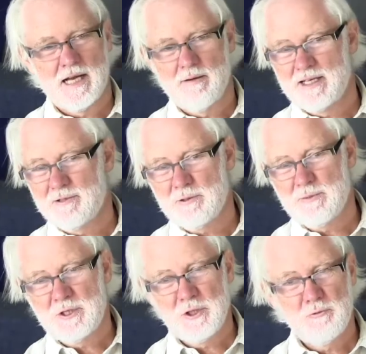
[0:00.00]
I don't want
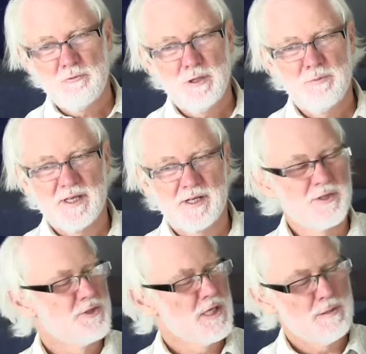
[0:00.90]
to be too rude, but there
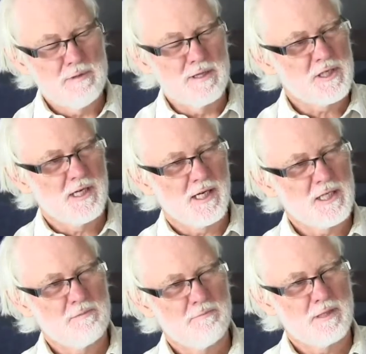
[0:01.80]
doesn't seem to be much
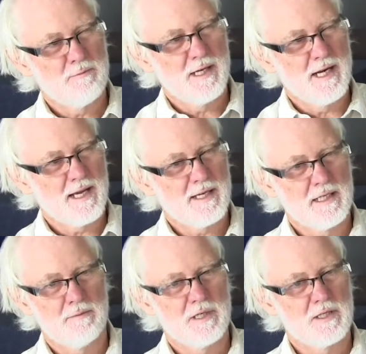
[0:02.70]
connection between
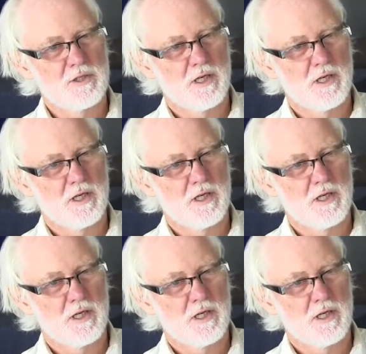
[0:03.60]
academics